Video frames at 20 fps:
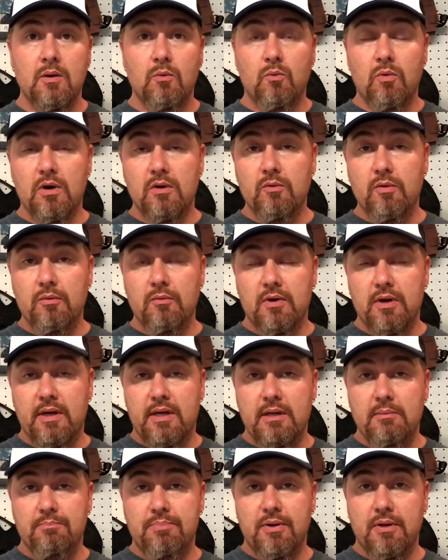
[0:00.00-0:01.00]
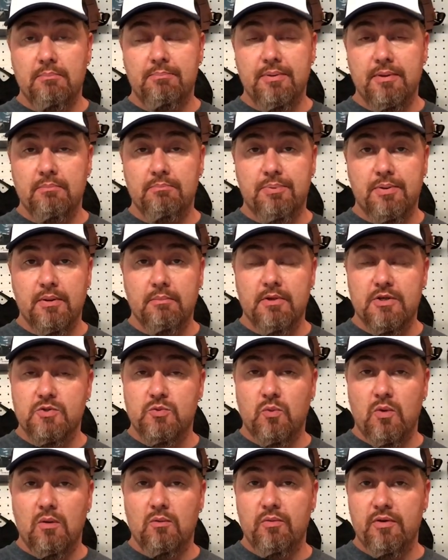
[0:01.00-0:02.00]
One, we want to keep pumping pretty
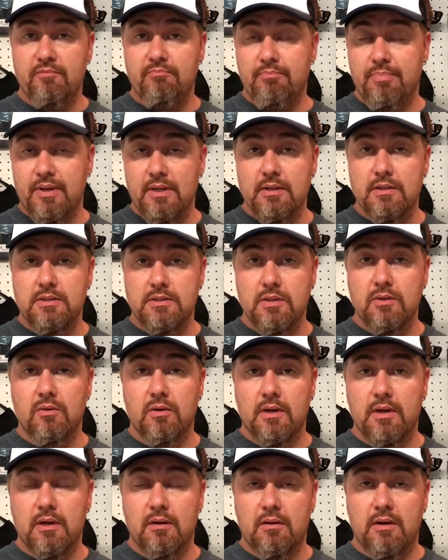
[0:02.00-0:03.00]
much what we've been doing.